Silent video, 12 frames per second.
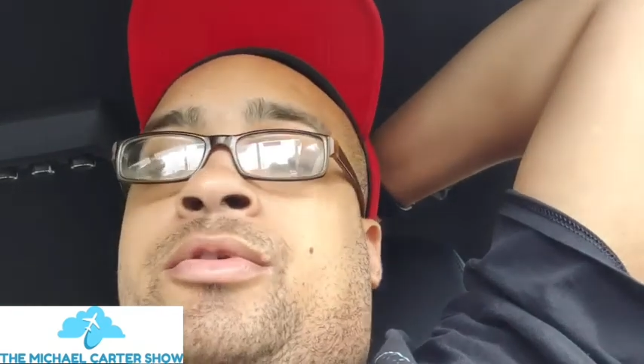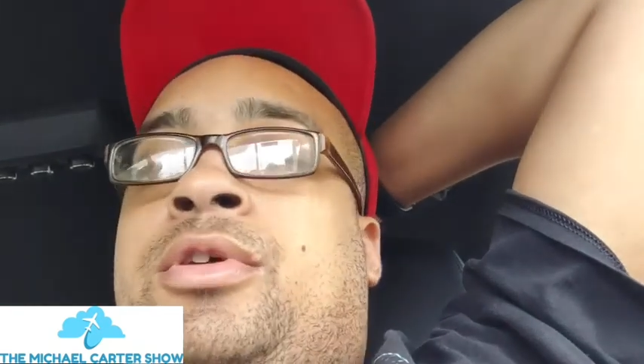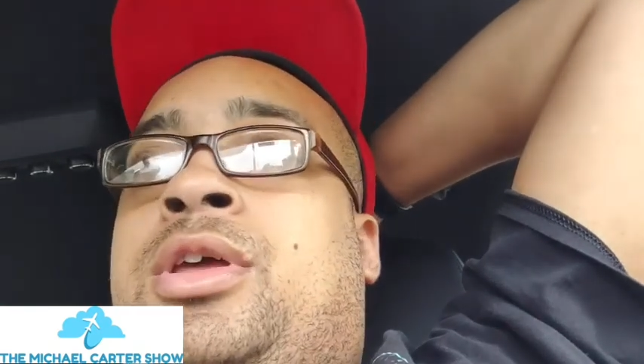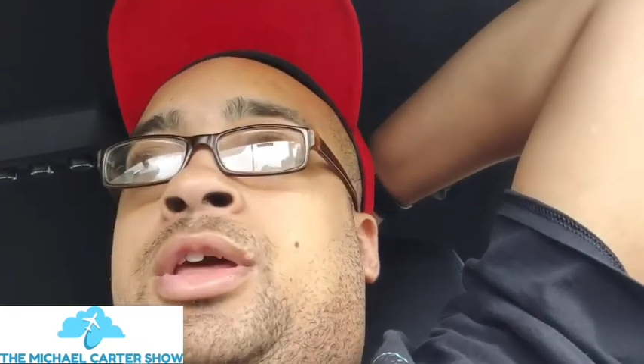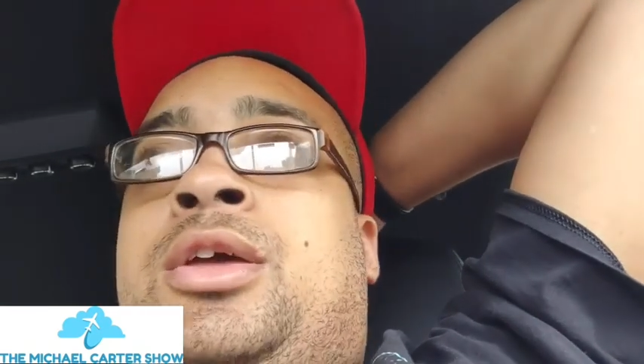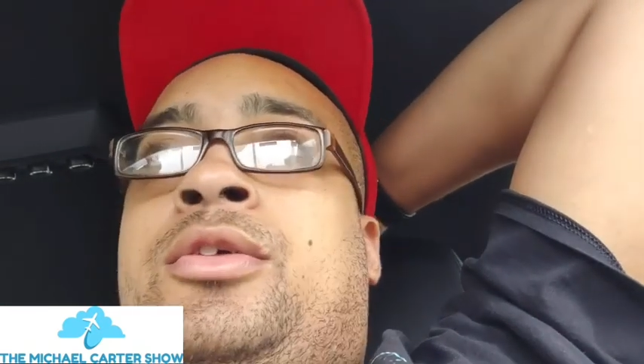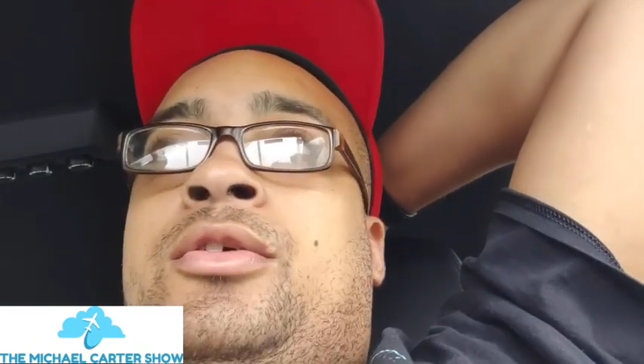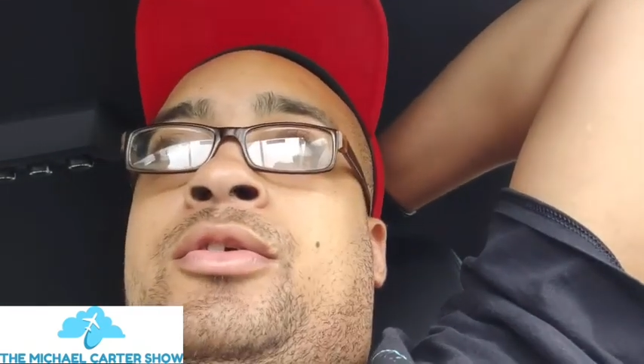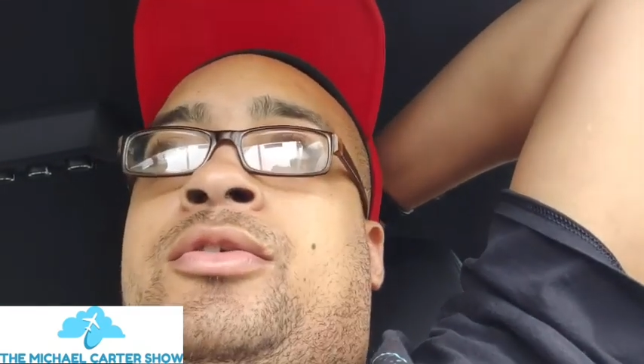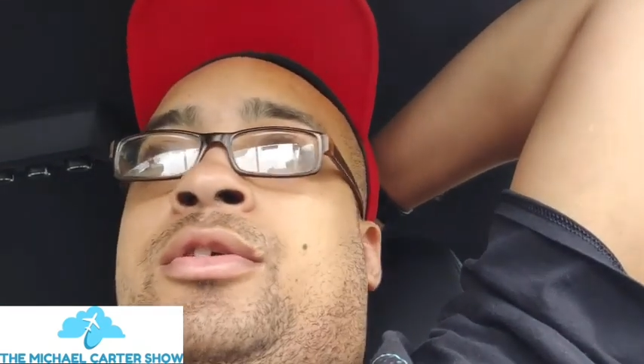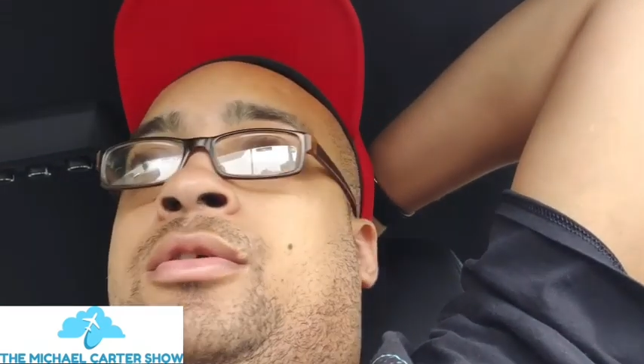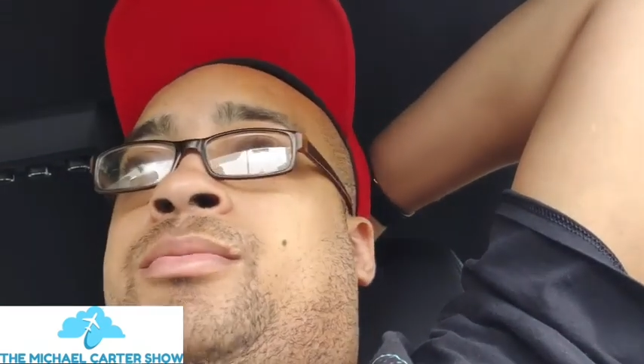to the
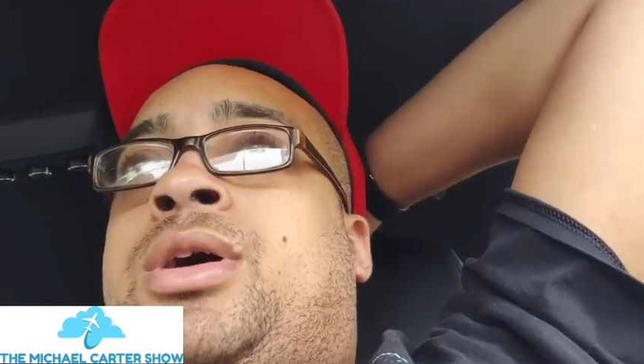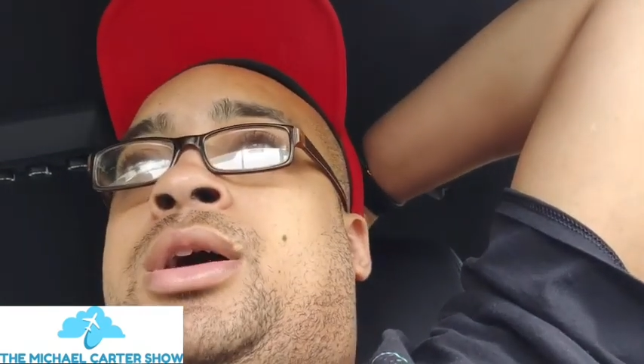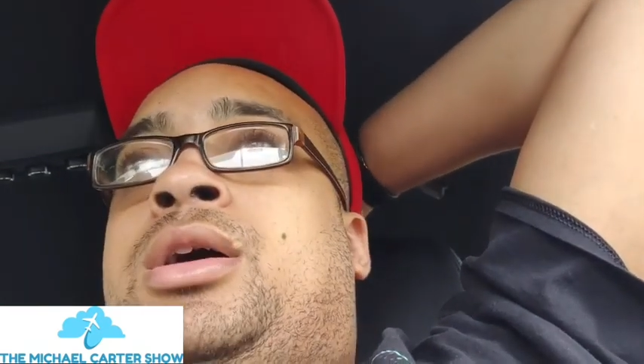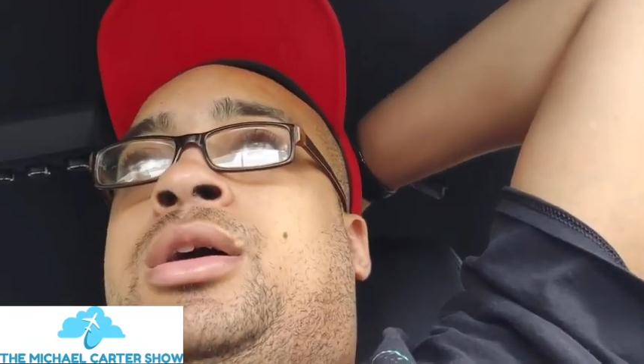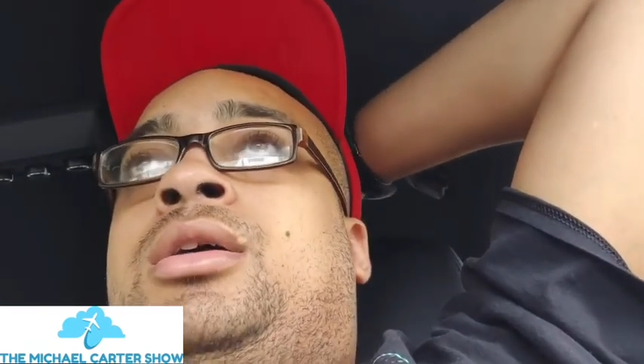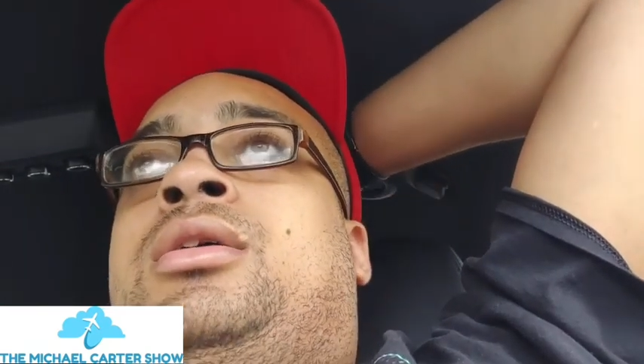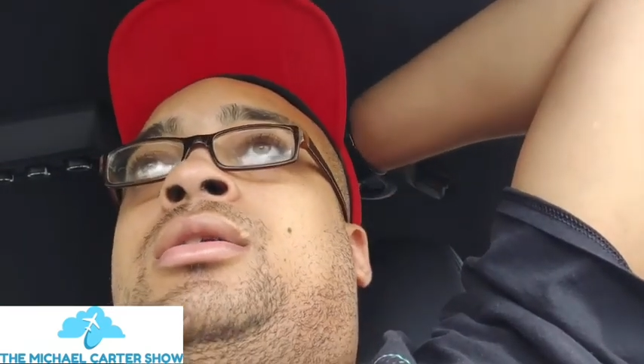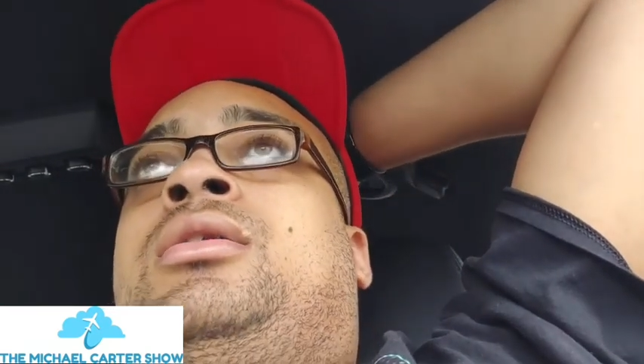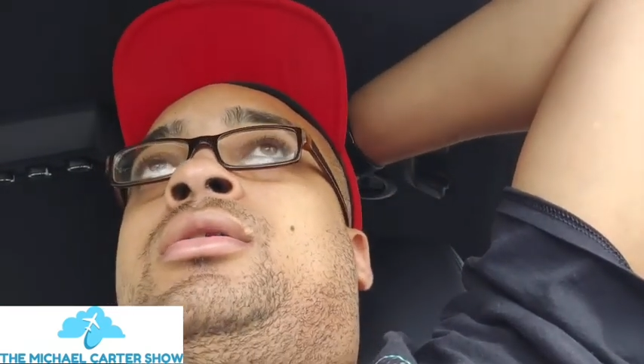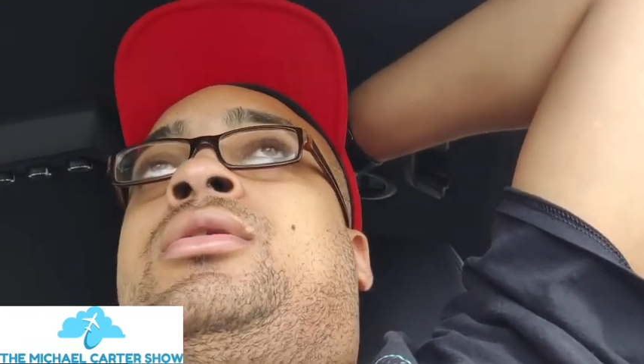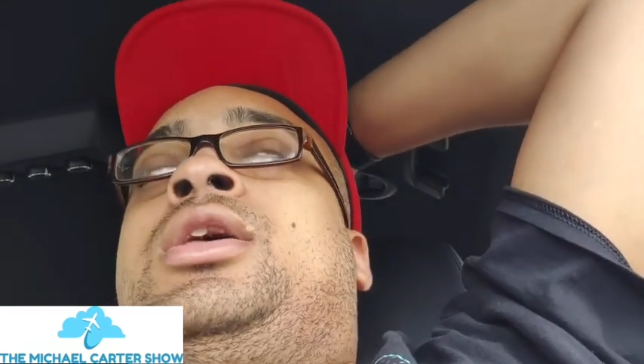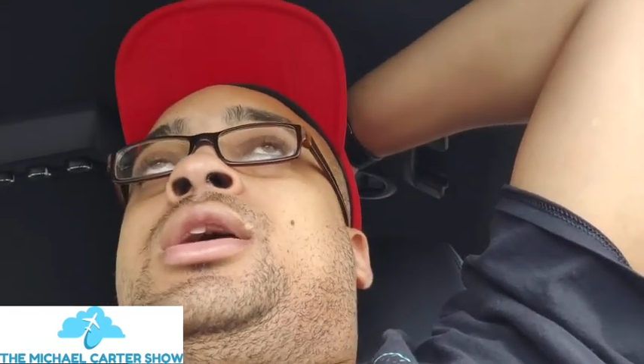engines nearby
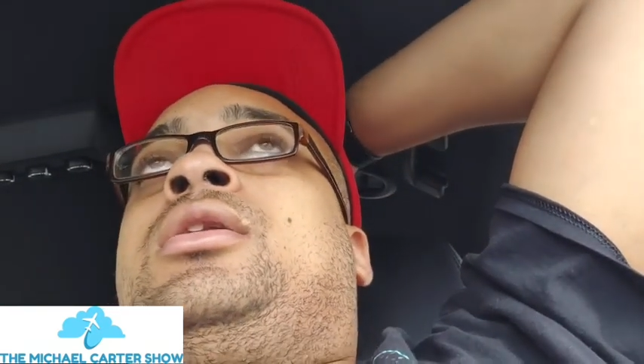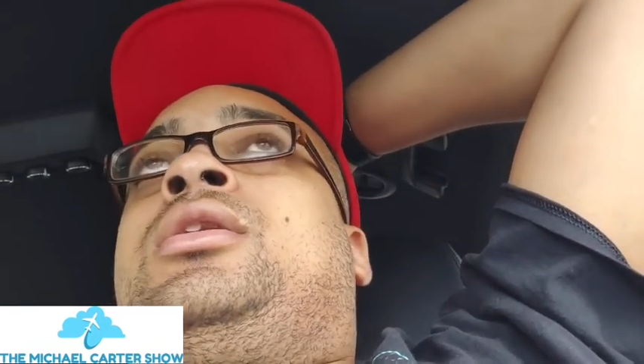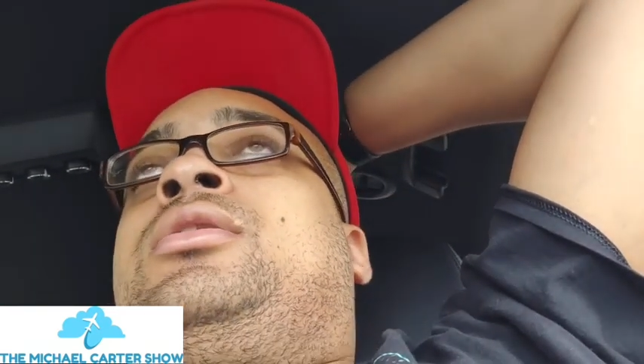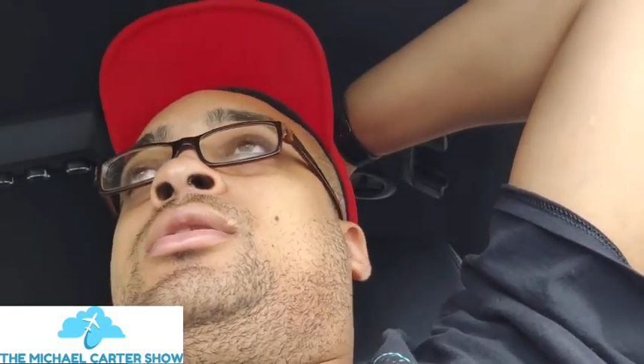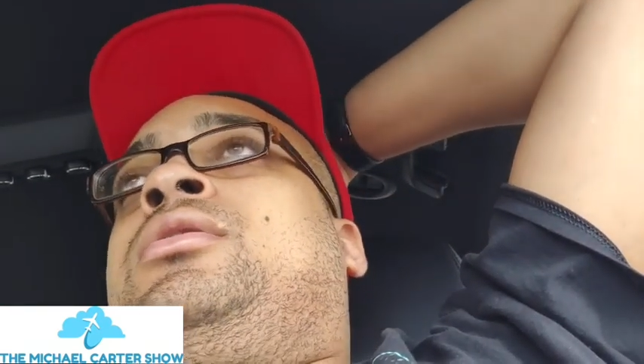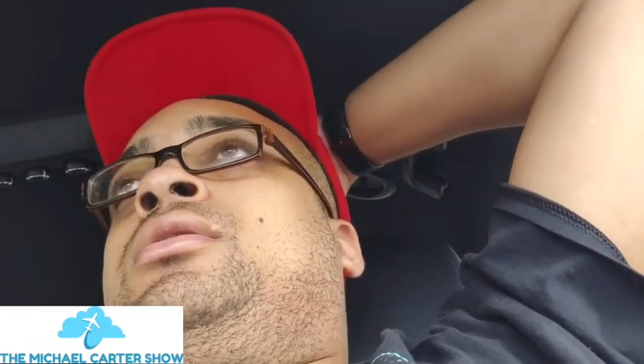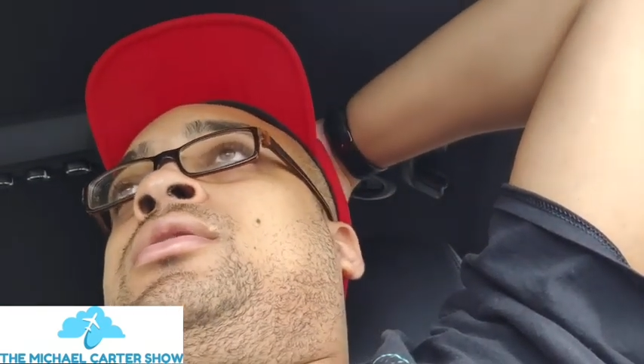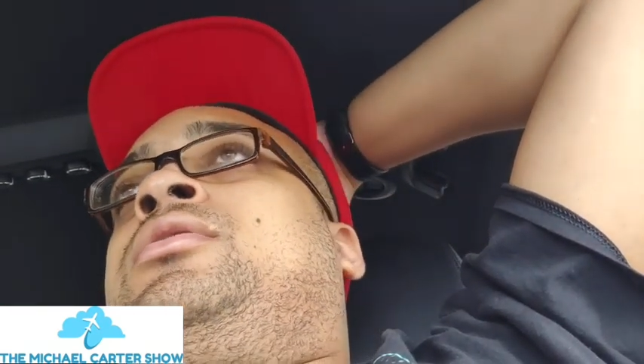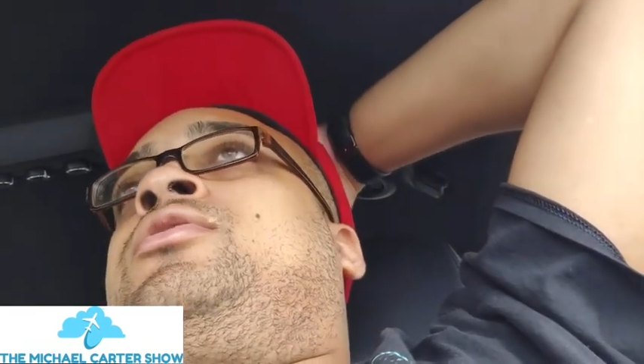down at the